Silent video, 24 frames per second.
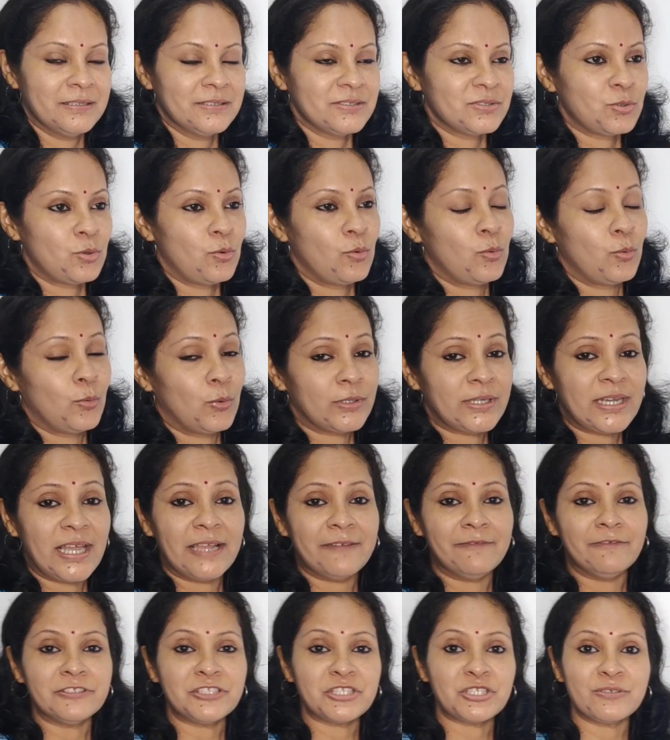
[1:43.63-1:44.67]
So what
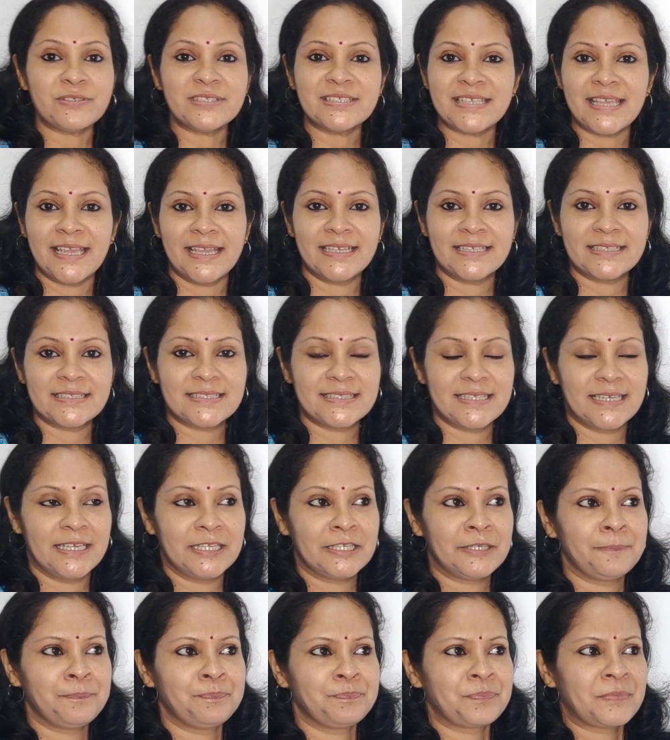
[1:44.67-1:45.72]
I wish to say is
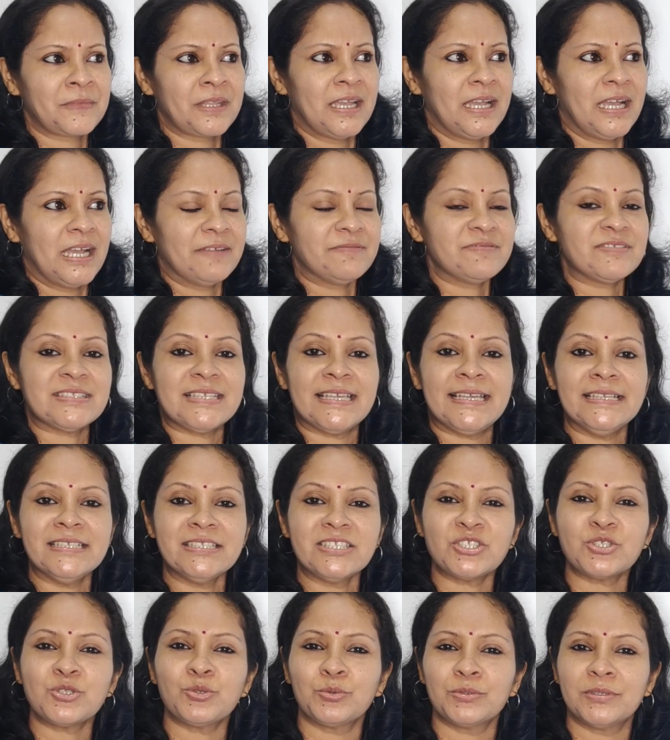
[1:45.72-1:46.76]
that I've seen
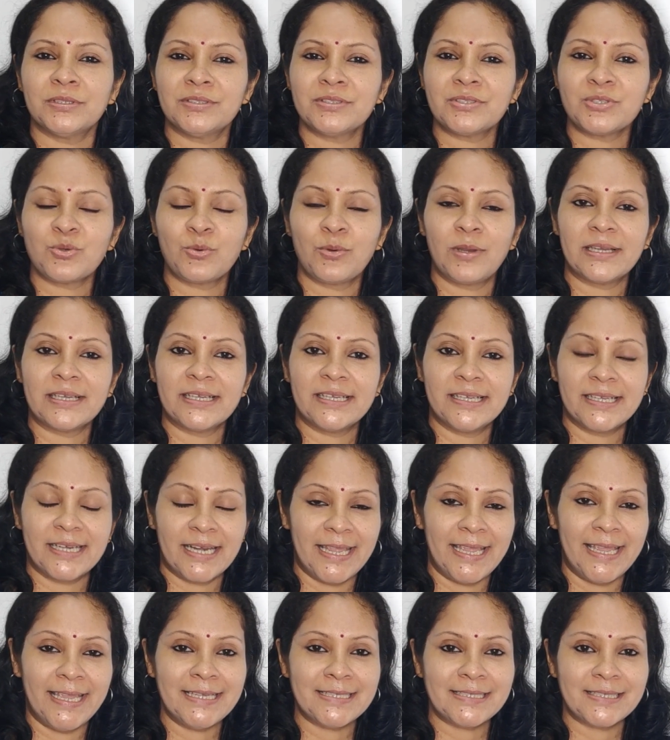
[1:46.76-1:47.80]
students who are
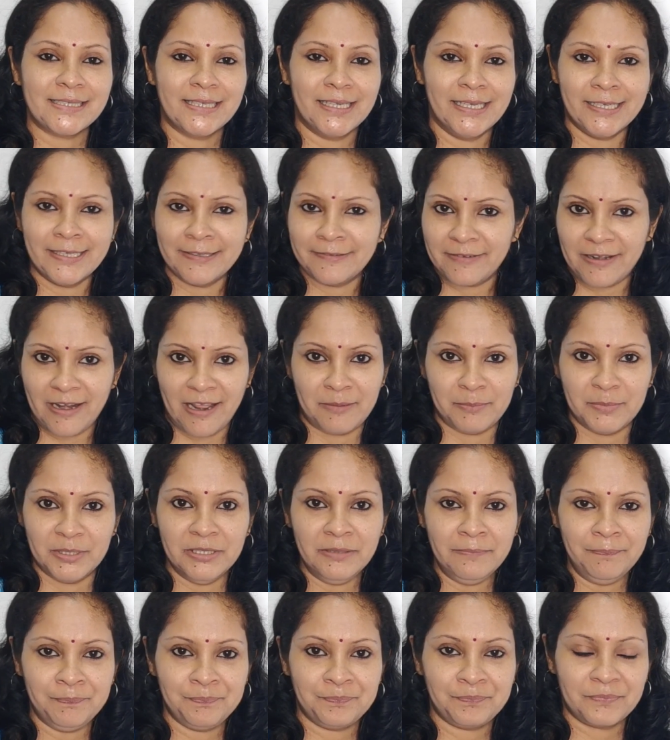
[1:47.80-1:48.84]
great in
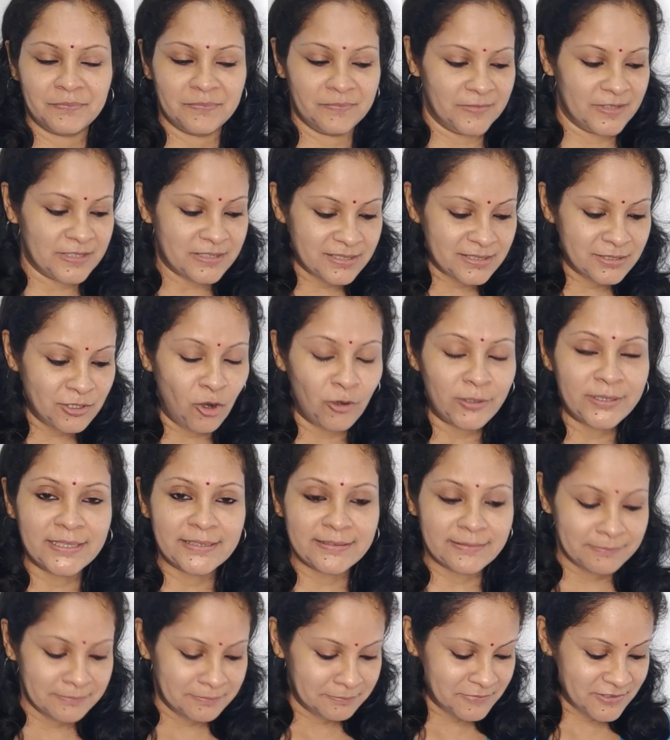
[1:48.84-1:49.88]
grammar, that's not
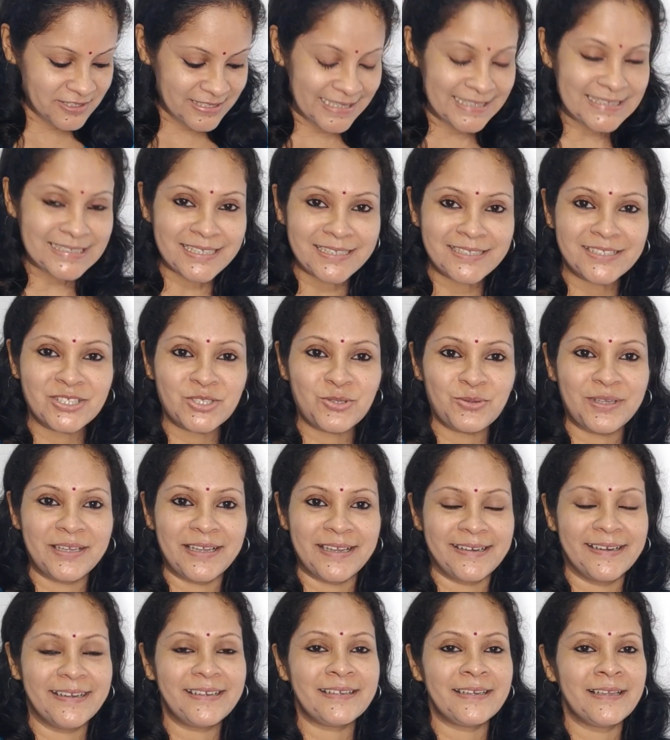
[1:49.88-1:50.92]
a sentence to
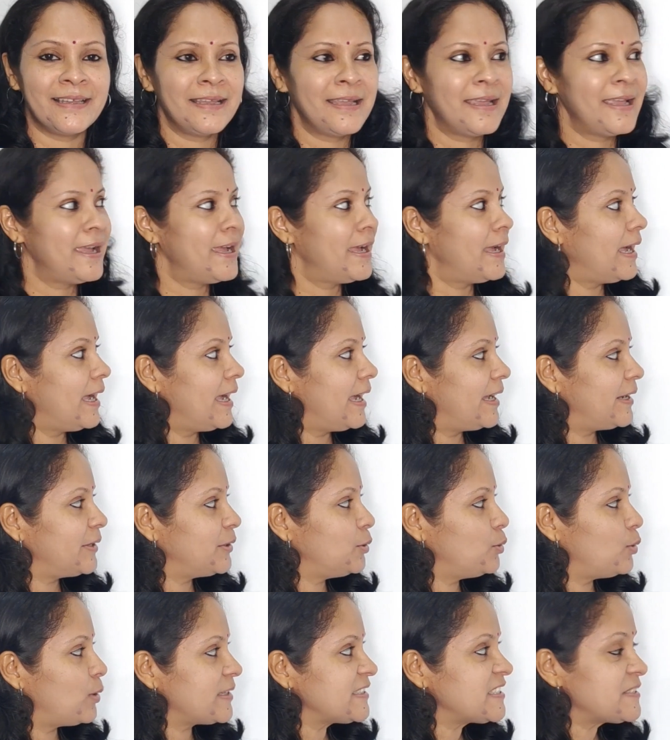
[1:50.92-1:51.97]
correct, and
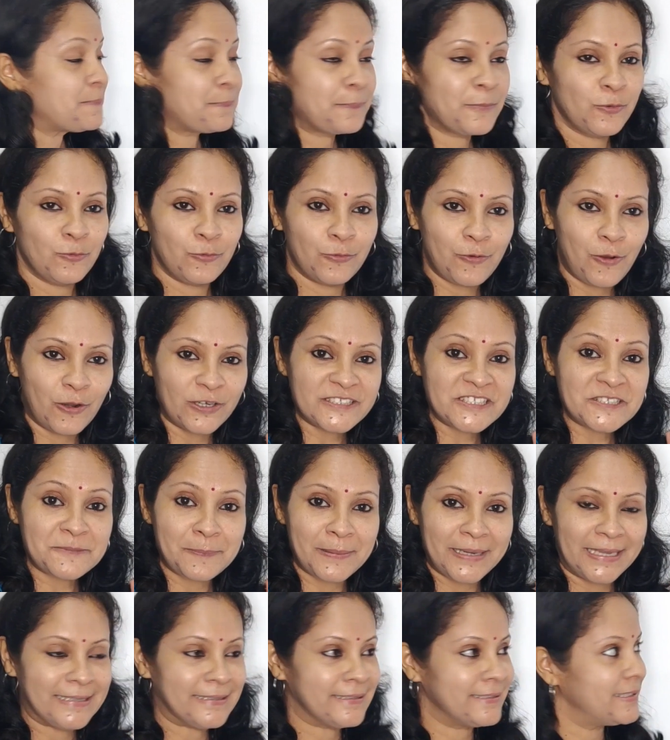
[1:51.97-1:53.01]
who got
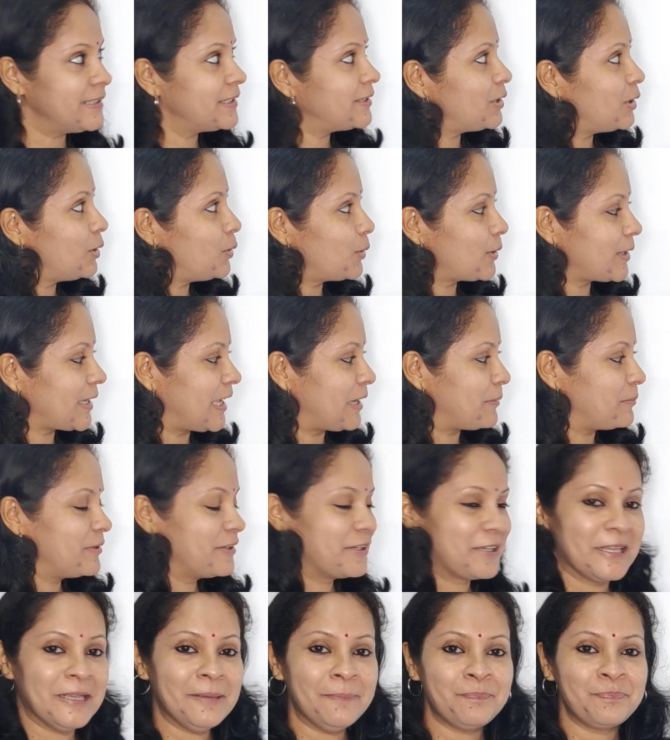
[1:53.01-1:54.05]
splendid
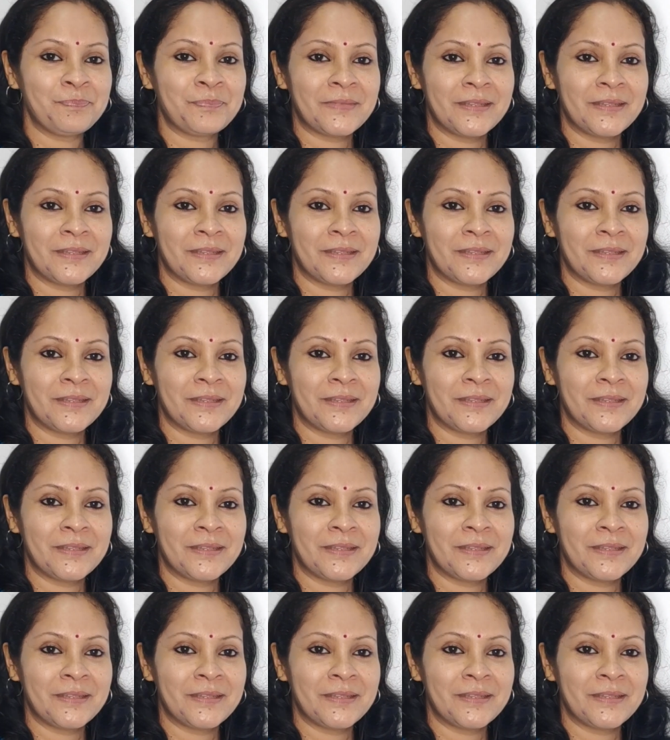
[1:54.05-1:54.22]
vocabulary,